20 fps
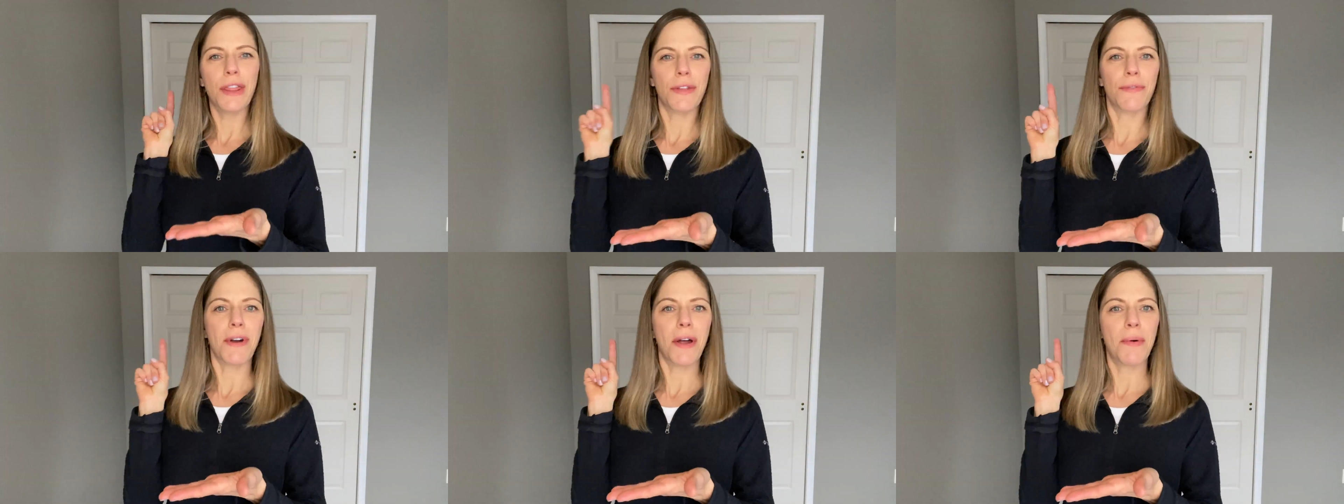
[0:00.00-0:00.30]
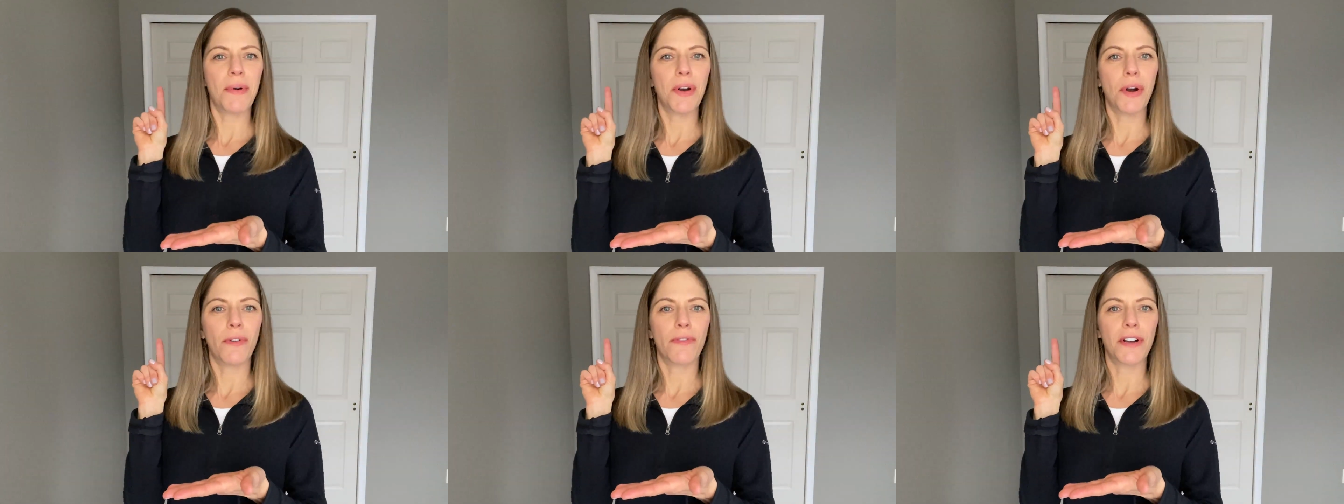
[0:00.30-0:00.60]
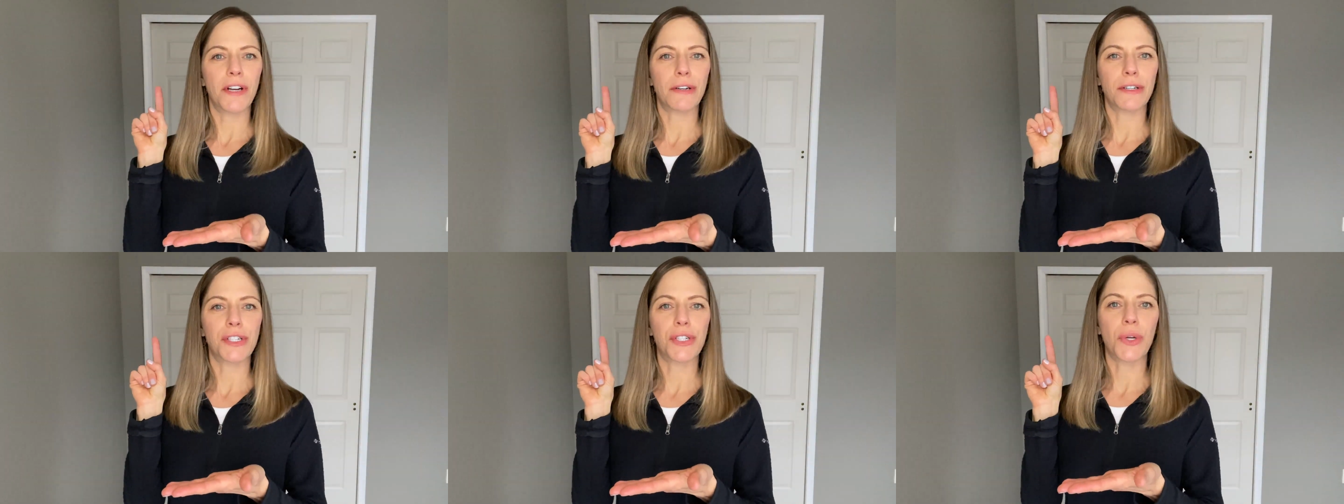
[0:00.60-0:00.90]
of throw it
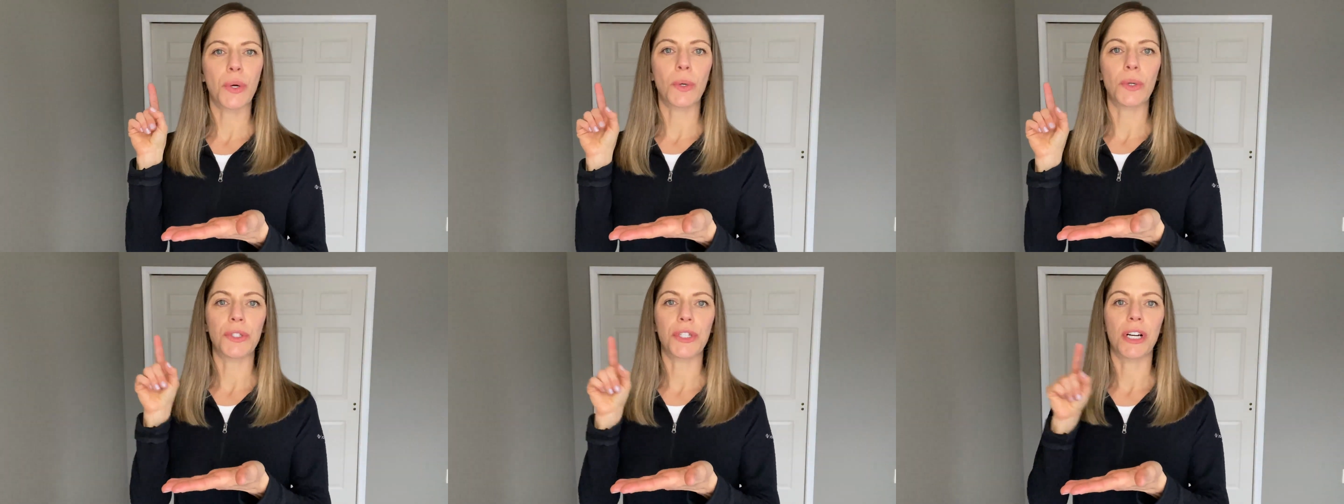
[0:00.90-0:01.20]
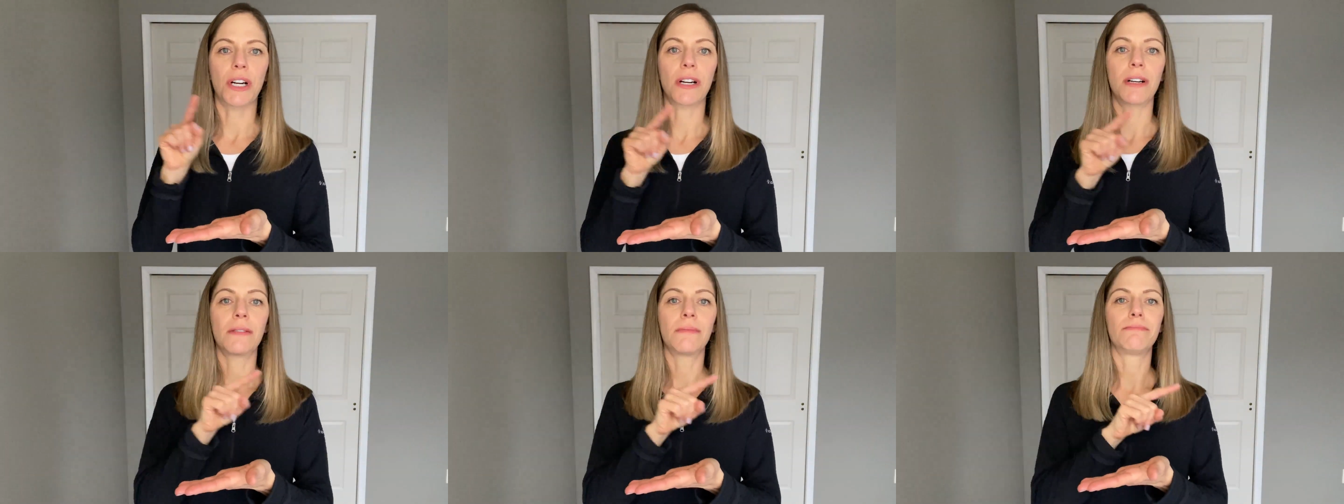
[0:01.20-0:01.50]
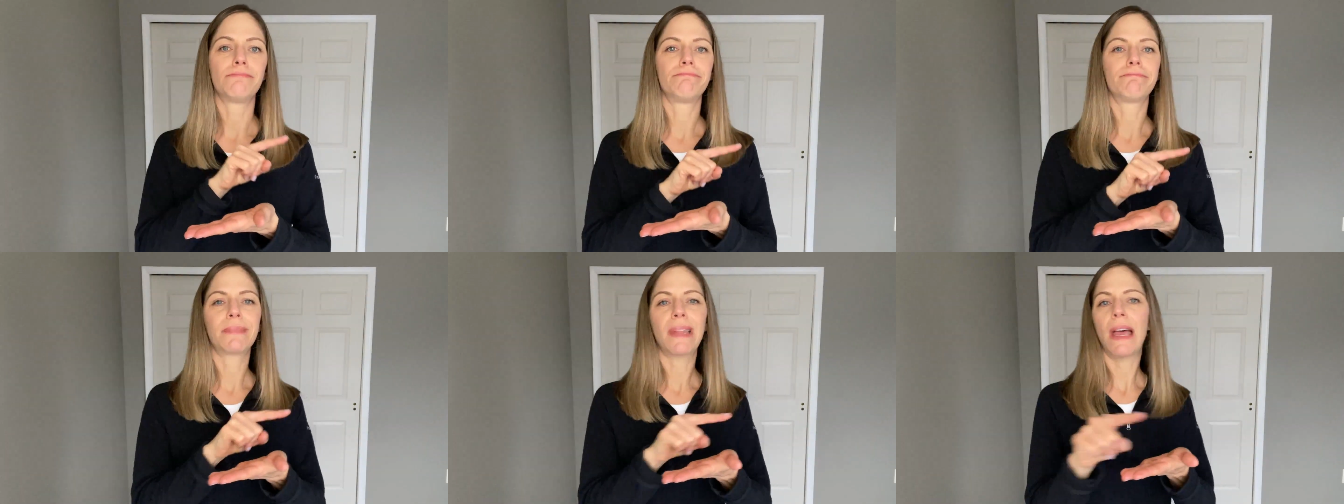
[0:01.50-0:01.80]
over your shoulder.
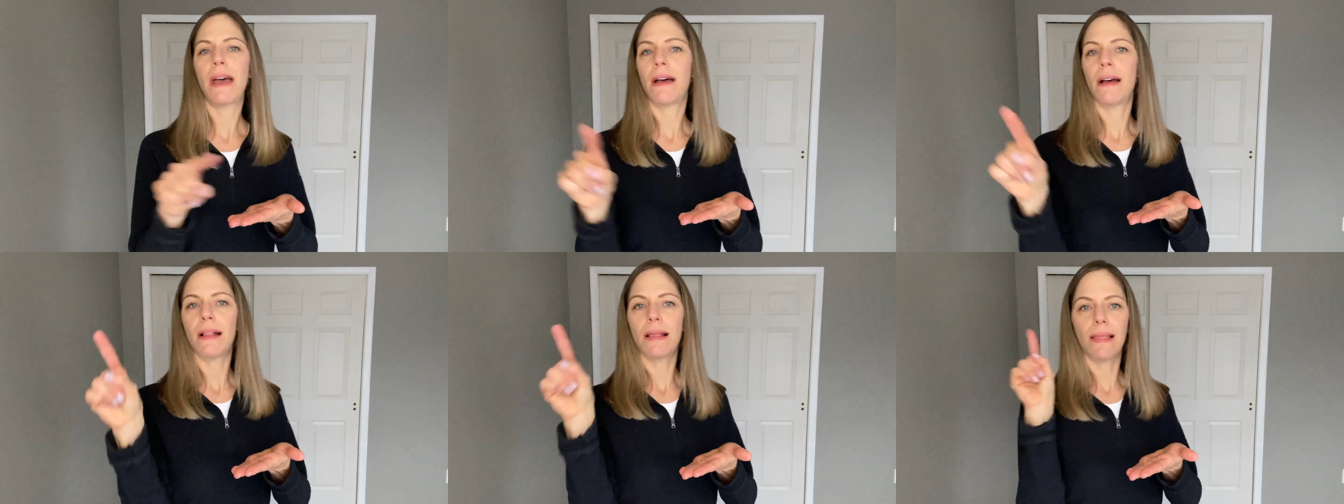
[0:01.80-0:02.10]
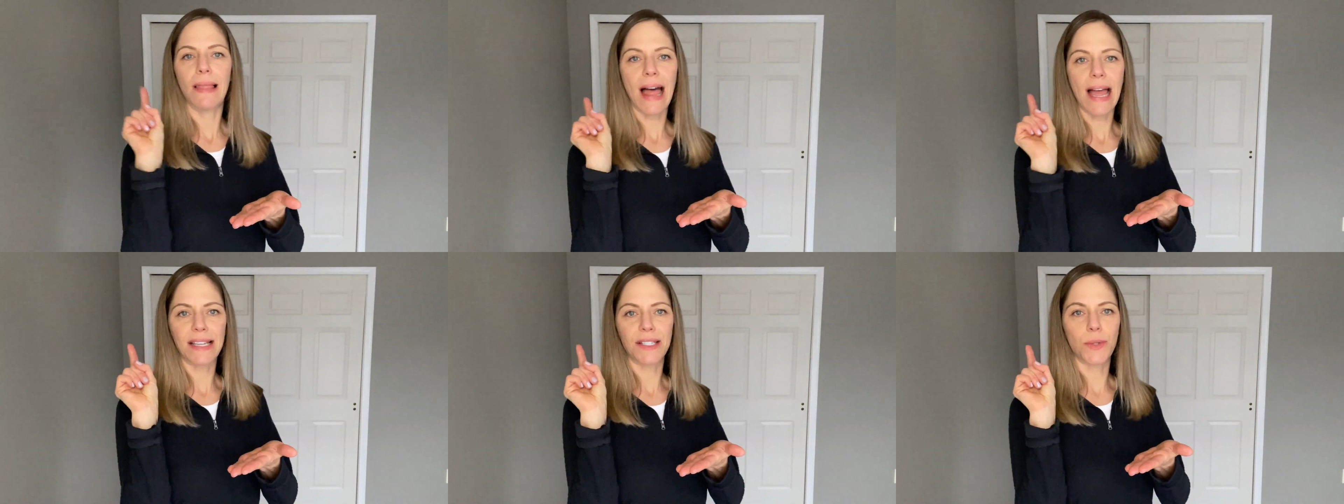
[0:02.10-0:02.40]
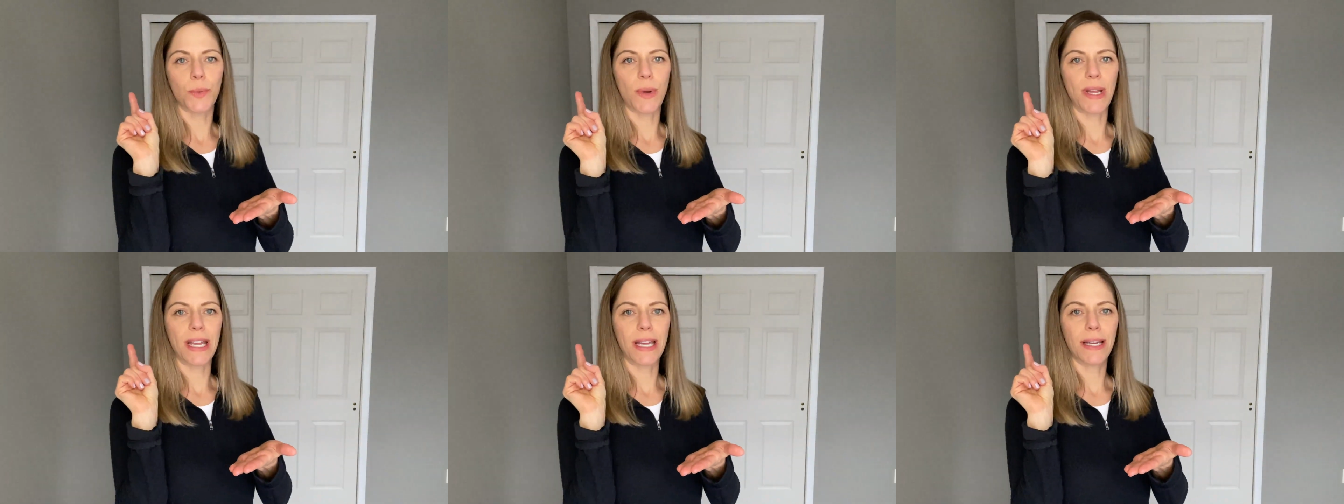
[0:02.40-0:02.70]

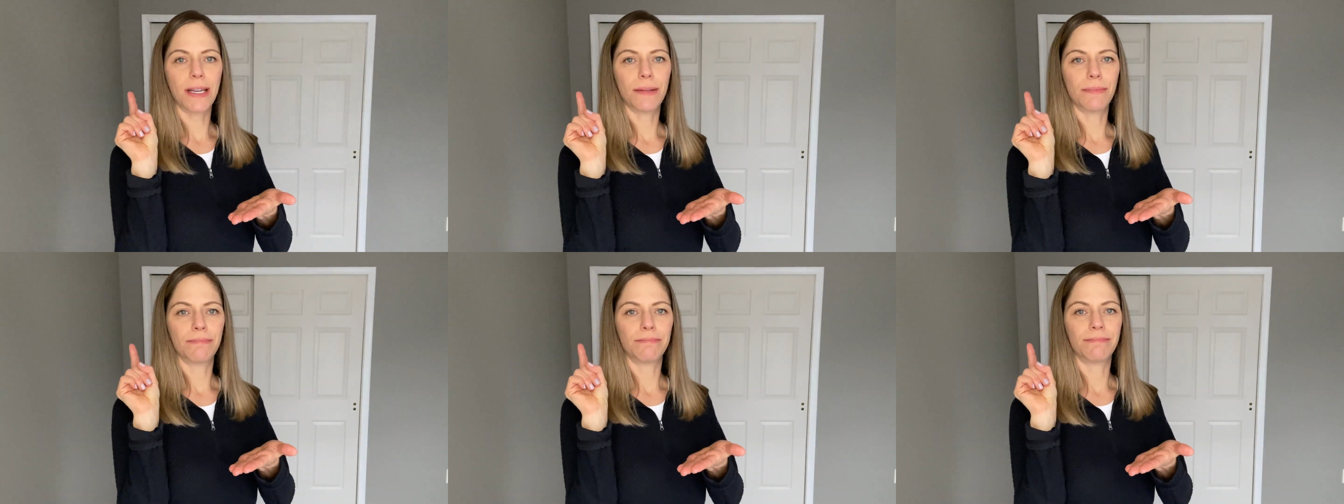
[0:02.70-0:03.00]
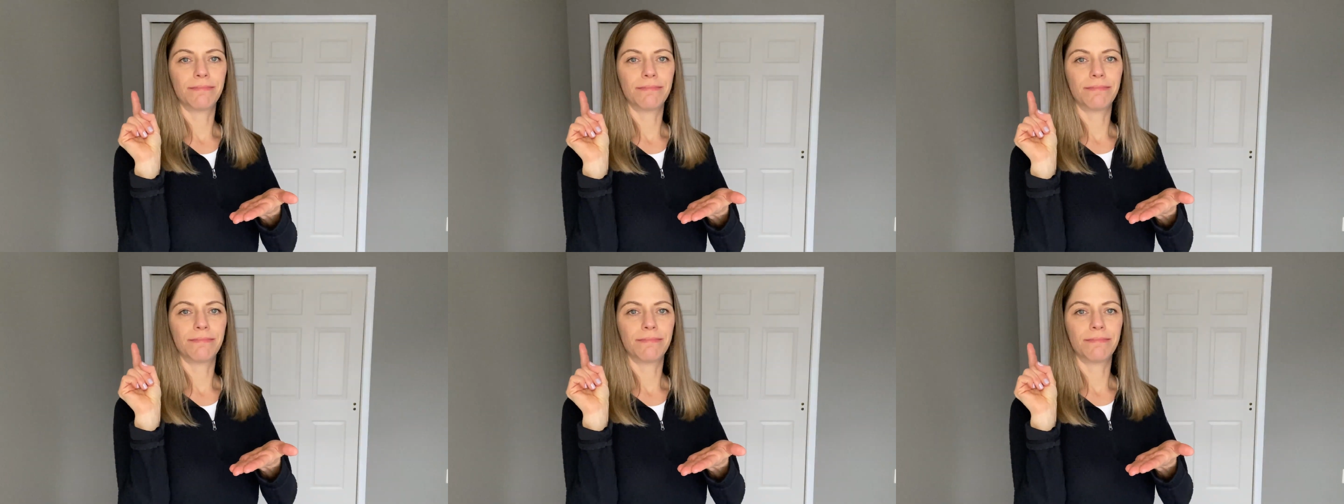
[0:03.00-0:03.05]
Last week.